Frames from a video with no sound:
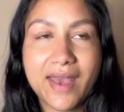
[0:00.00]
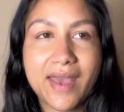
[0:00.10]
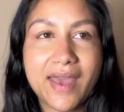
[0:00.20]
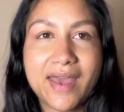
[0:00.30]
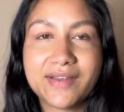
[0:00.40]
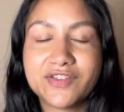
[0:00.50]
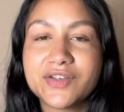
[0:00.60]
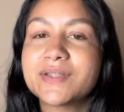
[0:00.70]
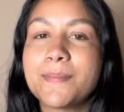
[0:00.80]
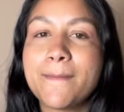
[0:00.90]
it is
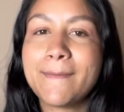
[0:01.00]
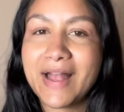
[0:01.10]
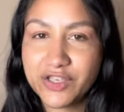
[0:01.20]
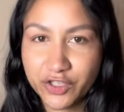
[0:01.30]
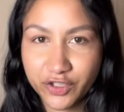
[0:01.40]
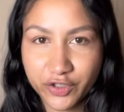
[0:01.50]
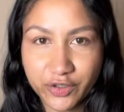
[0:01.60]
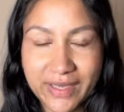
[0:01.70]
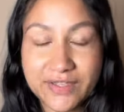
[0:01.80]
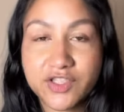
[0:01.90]
just
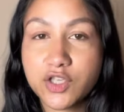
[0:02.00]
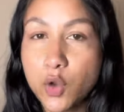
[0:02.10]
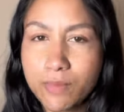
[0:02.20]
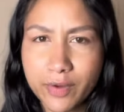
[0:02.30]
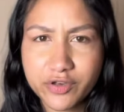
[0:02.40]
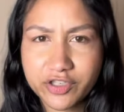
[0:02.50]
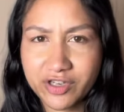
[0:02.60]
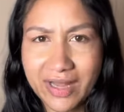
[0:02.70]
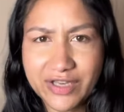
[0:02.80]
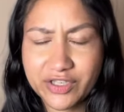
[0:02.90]
magical. It's so
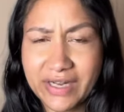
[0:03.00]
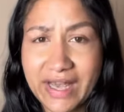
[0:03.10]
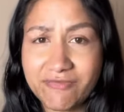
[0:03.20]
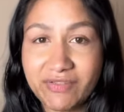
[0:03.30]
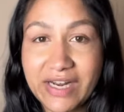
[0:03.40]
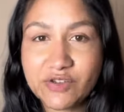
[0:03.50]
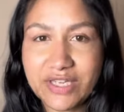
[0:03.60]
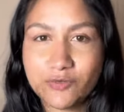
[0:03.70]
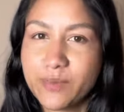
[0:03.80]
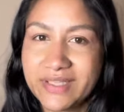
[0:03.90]
emotional actually, and really
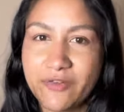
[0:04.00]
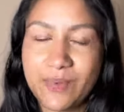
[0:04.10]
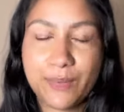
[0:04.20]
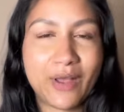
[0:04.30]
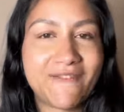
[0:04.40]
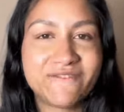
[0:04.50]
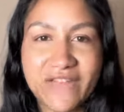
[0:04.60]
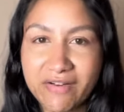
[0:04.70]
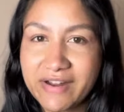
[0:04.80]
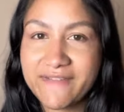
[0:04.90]
transformative. People get
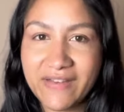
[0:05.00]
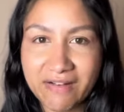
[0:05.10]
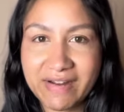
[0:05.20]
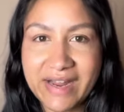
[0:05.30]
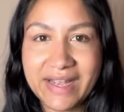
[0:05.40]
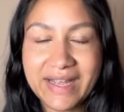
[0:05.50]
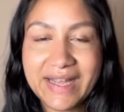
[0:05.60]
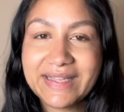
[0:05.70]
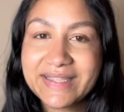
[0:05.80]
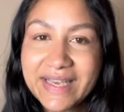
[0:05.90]
very, very
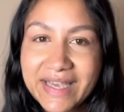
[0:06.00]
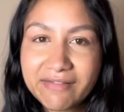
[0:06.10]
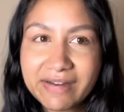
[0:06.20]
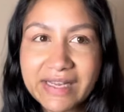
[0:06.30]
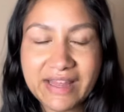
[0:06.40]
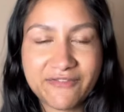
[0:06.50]
teary. They